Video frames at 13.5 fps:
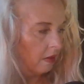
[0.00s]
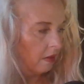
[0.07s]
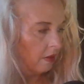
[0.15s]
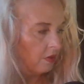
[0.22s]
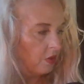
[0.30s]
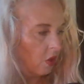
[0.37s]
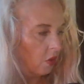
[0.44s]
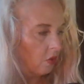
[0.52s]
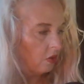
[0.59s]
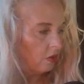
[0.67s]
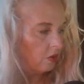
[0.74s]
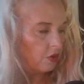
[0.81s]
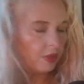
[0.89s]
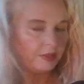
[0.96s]
Total
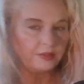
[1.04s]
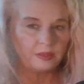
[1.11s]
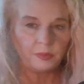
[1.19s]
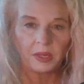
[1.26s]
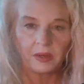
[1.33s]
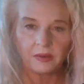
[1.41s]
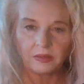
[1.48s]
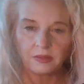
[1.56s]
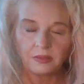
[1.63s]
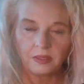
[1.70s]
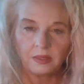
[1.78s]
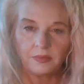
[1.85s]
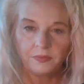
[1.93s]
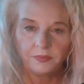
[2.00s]

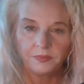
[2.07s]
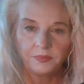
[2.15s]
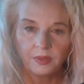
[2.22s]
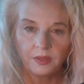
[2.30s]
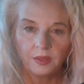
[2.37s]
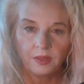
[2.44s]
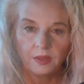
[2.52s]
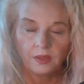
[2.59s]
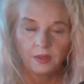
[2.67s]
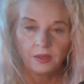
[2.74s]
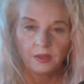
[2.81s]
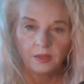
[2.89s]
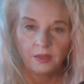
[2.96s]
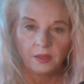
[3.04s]
transparency
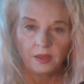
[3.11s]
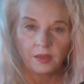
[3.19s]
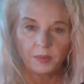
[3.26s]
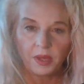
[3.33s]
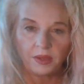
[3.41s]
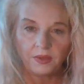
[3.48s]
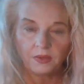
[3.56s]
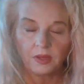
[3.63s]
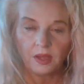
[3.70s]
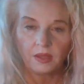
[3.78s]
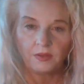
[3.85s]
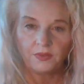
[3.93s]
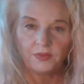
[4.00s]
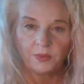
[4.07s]
about your
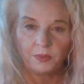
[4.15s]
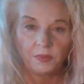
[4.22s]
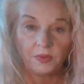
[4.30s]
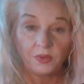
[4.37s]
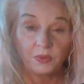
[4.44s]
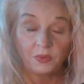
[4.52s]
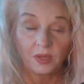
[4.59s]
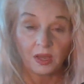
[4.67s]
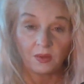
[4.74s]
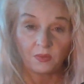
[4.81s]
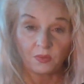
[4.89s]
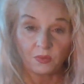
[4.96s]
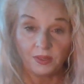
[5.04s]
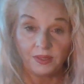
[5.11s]
life. You got
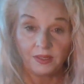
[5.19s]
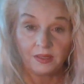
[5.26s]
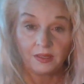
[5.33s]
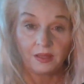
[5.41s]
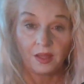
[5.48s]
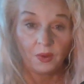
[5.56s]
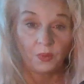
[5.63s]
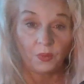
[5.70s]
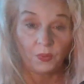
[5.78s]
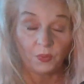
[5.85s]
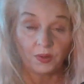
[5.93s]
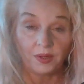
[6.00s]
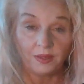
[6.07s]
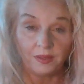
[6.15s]
real
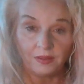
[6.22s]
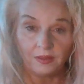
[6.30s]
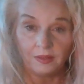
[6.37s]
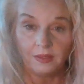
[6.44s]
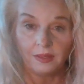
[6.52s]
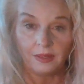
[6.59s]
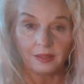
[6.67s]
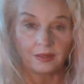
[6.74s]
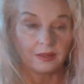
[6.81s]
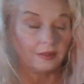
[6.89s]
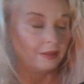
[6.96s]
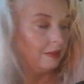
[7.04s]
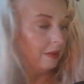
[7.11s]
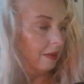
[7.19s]
here
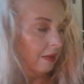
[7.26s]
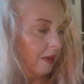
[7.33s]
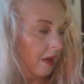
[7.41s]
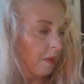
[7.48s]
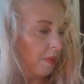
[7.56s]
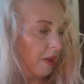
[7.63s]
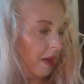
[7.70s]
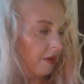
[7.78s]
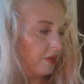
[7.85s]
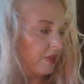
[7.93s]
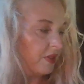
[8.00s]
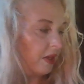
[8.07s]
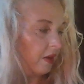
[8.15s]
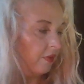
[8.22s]
about
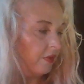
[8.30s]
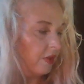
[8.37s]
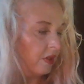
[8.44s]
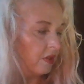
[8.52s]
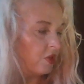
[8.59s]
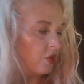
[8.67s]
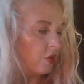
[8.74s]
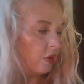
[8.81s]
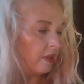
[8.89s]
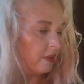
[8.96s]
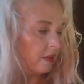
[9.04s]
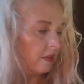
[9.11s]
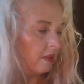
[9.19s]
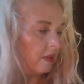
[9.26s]
yourself, your
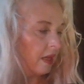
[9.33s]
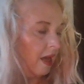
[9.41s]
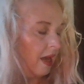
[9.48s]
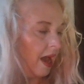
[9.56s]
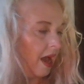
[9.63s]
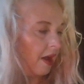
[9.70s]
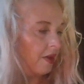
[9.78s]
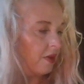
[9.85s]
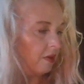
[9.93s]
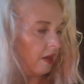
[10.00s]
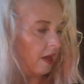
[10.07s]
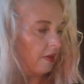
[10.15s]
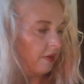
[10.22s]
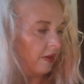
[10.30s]
choices, how your
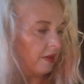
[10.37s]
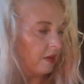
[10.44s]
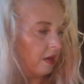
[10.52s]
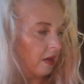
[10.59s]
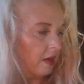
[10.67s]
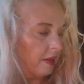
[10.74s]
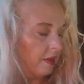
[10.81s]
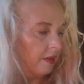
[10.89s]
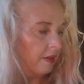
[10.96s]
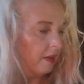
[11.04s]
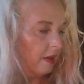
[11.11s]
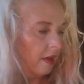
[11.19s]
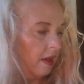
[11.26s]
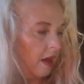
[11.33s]
life had gone
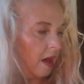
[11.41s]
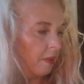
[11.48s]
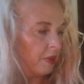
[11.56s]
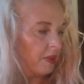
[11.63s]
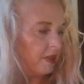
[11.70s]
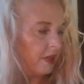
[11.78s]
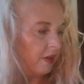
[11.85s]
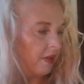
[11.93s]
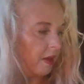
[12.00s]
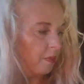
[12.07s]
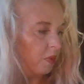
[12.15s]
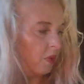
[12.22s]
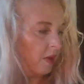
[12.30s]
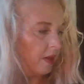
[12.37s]
up until that
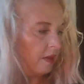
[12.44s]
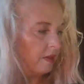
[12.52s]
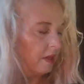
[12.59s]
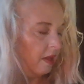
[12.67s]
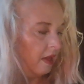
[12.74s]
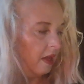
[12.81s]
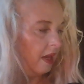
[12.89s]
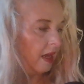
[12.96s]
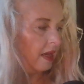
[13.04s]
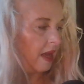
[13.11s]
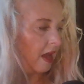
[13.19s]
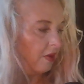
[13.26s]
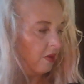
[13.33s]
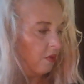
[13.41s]
point, and
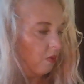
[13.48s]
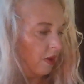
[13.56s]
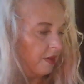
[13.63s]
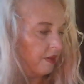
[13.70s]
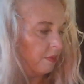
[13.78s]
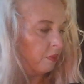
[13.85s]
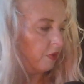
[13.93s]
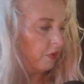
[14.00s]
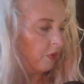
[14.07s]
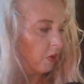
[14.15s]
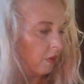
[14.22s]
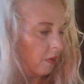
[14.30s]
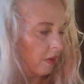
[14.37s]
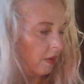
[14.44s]
how you wanted to move
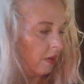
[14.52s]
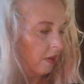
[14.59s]
forward.